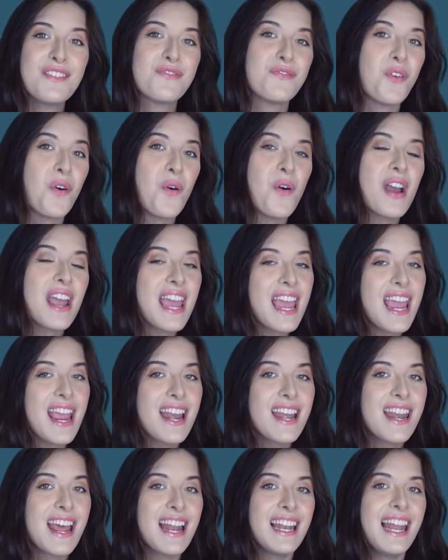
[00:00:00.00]
for
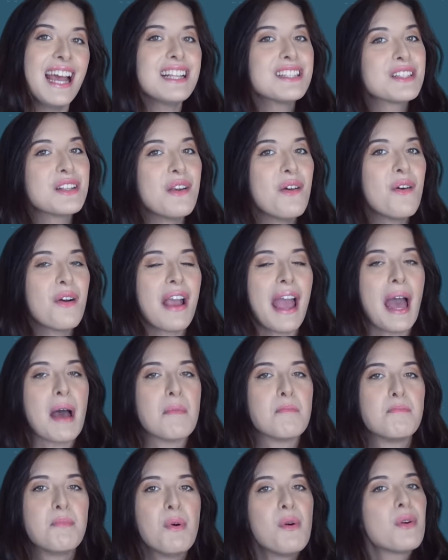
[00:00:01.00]
in, let's look
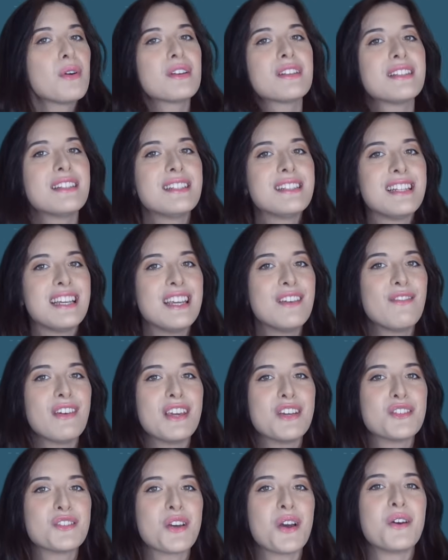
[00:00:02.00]
at books,
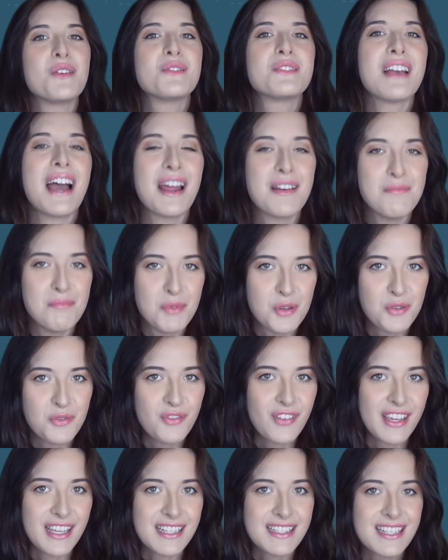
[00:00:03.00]
TV shows, and
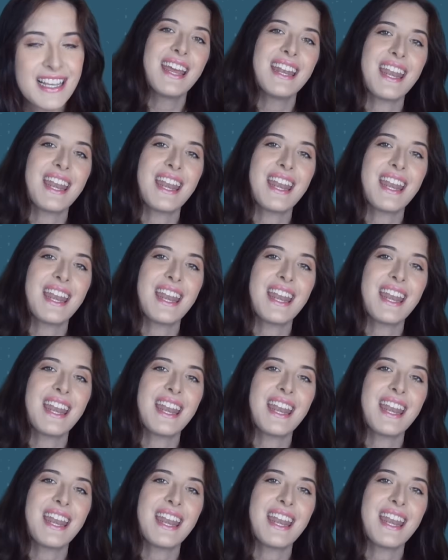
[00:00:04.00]
movies.